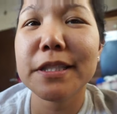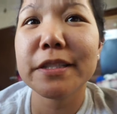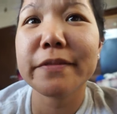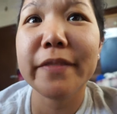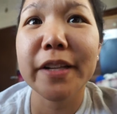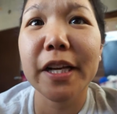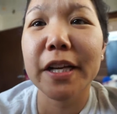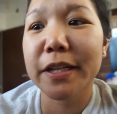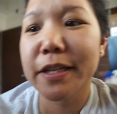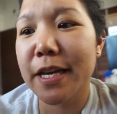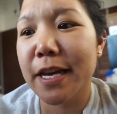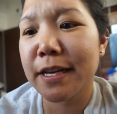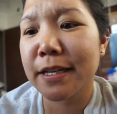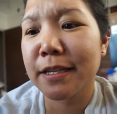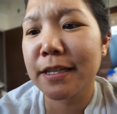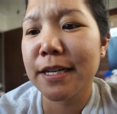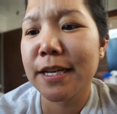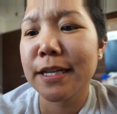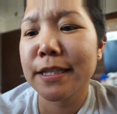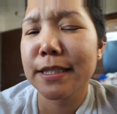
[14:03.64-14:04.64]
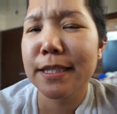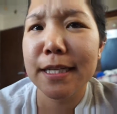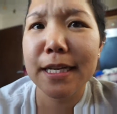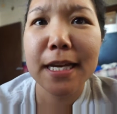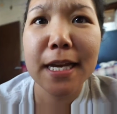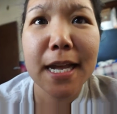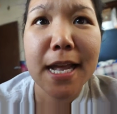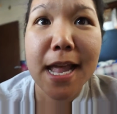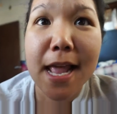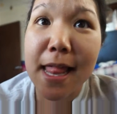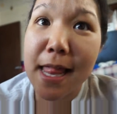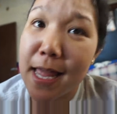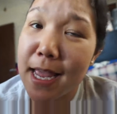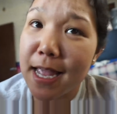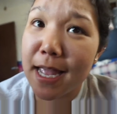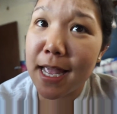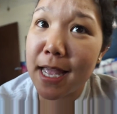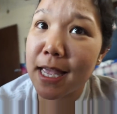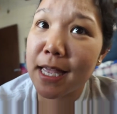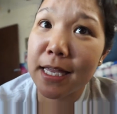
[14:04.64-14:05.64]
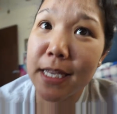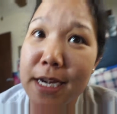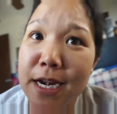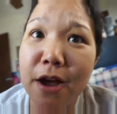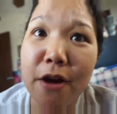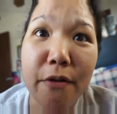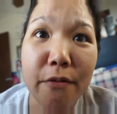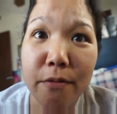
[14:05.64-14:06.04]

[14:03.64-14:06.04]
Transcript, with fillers: this vlog, edit it, and